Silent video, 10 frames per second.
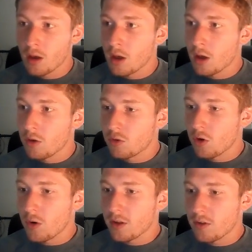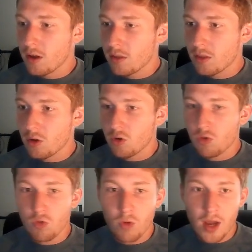So it's not the
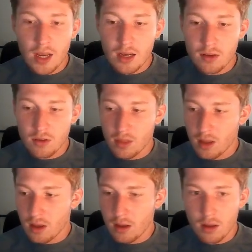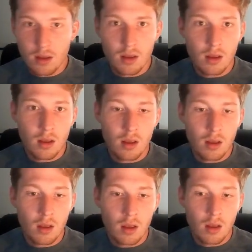greatest thing,
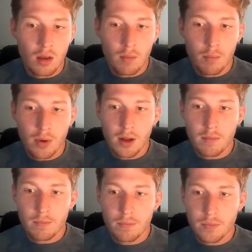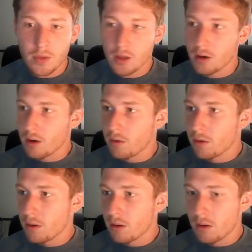but
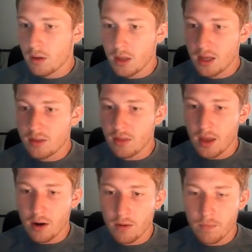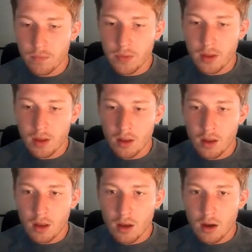it's there.
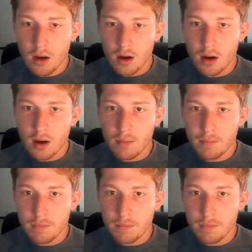Um,